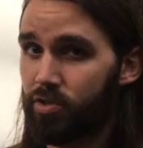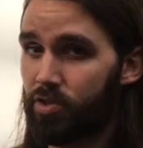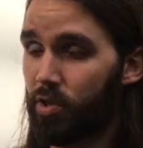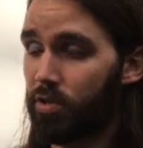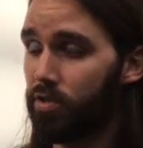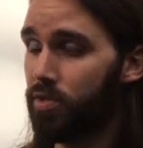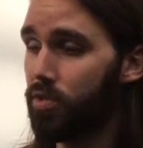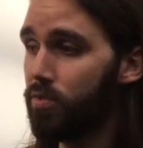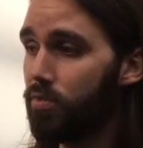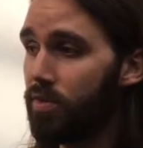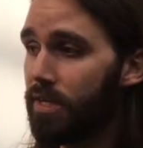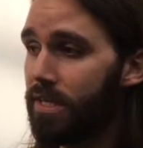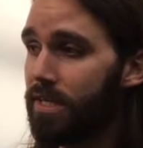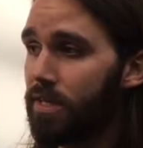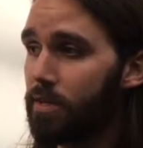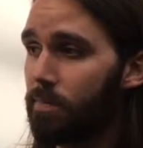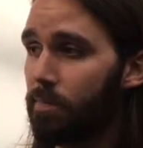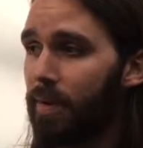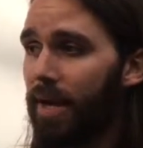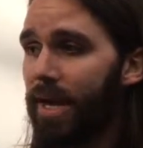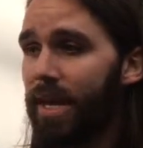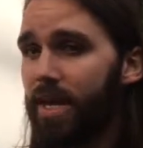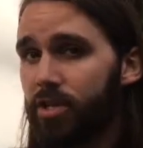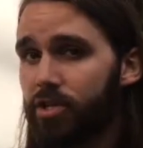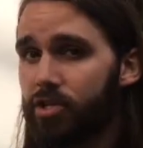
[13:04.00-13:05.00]
So you need to
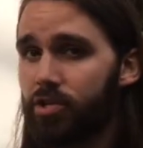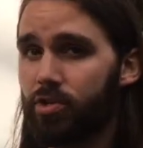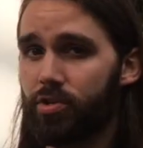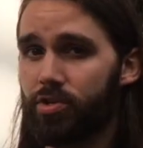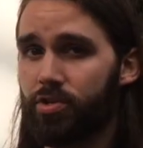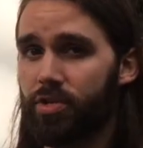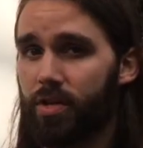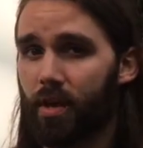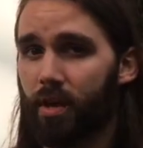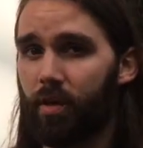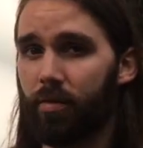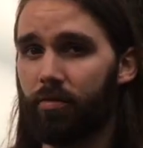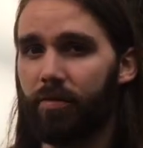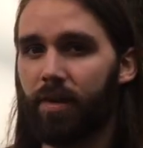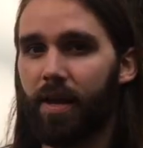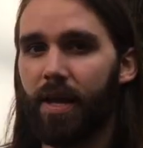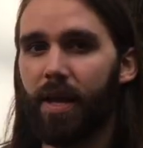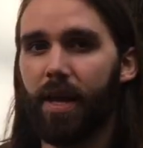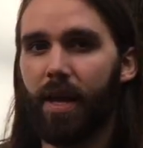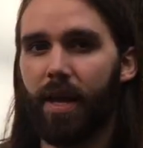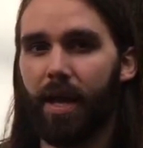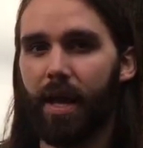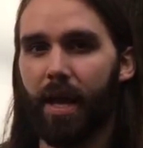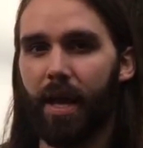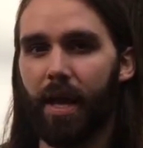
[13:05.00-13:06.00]
pace yourself
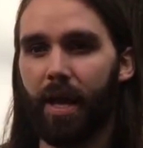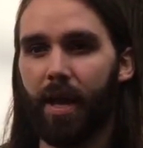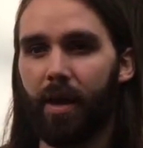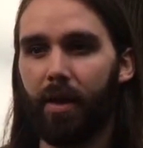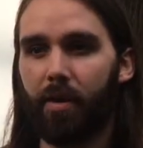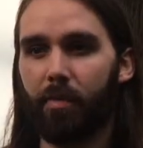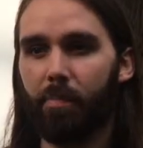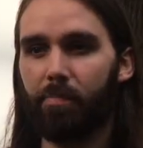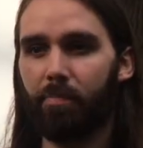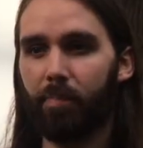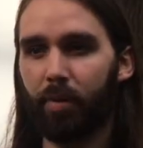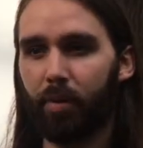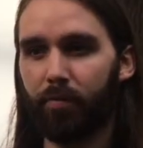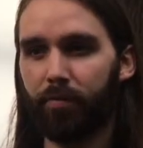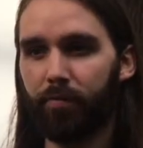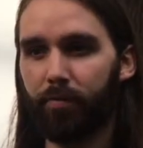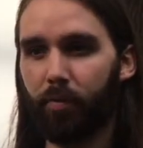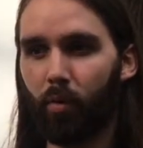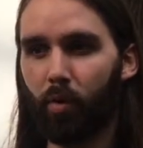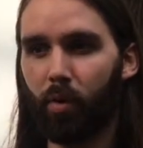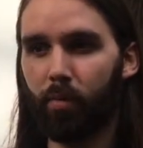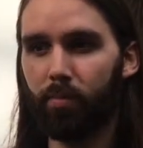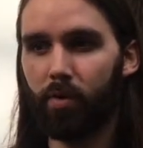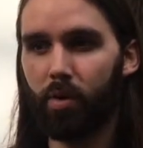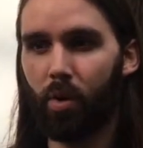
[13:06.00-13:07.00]
and
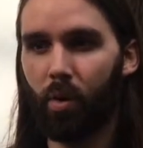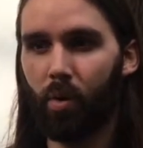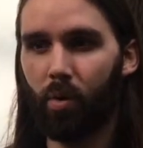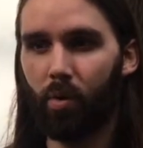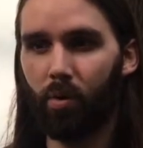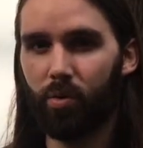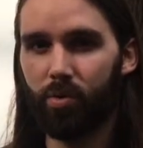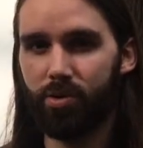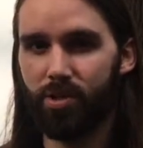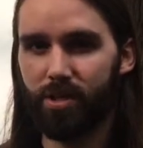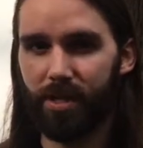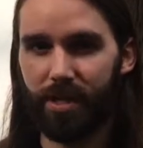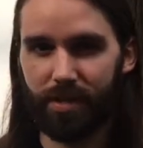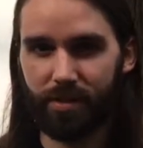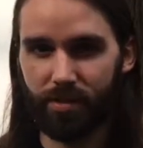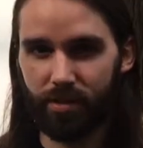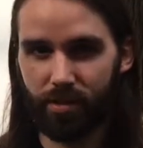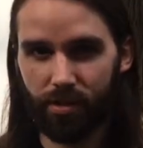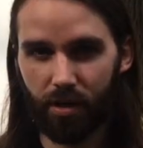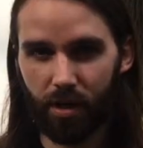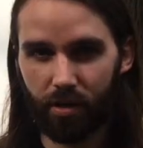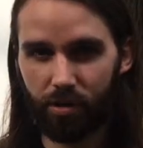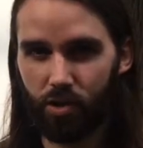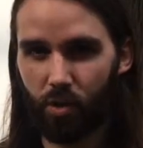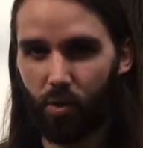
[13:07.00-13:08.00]
perform goals in
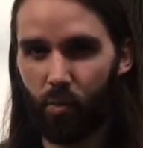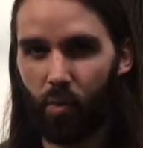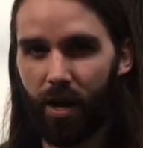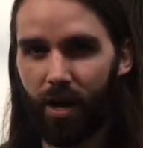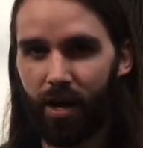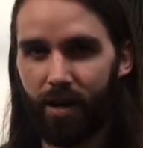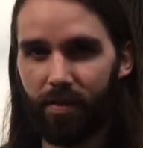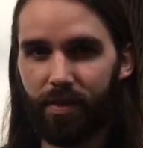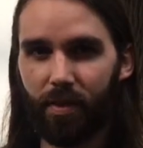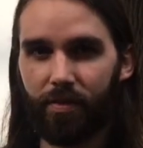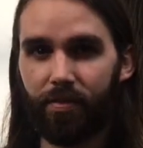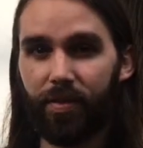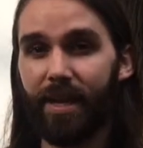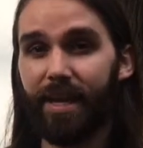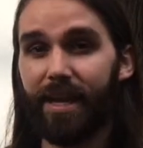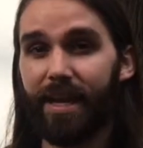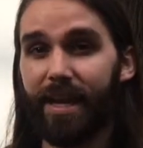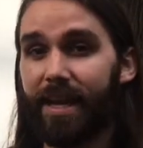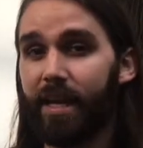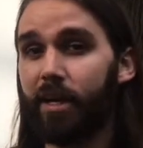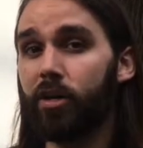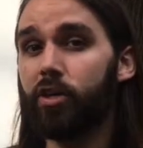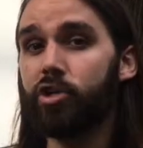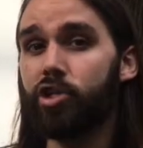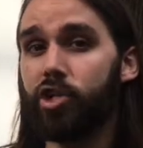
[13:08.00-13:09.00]
such a way that they
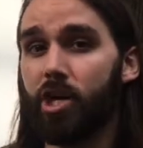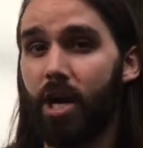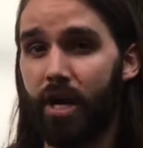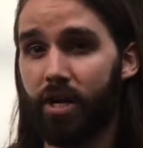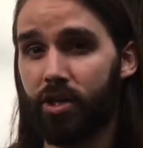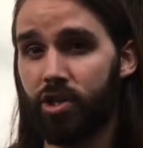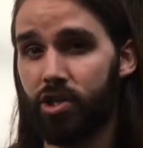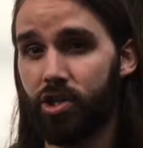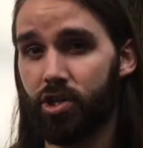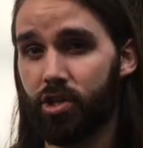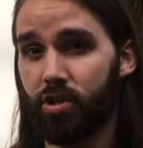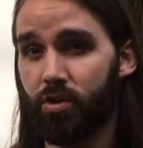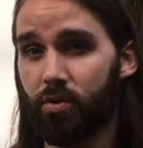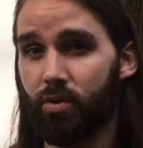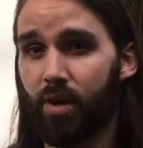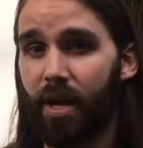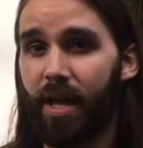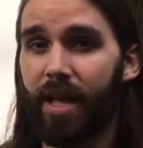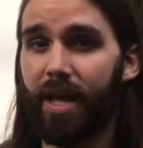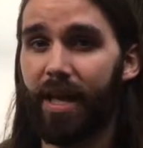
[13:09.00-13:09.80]
energize you